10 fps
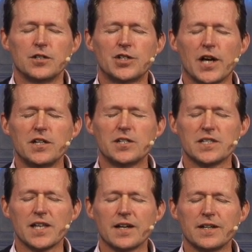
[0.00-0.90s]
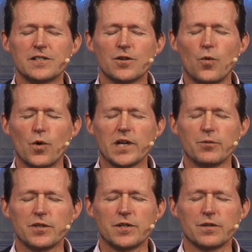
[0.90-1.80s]
changes that lead to walking
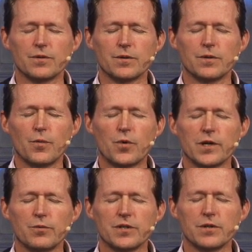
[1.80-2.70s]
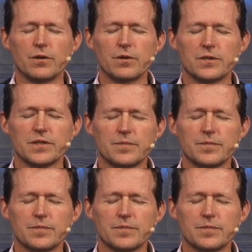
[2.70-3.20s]
with you, Lord,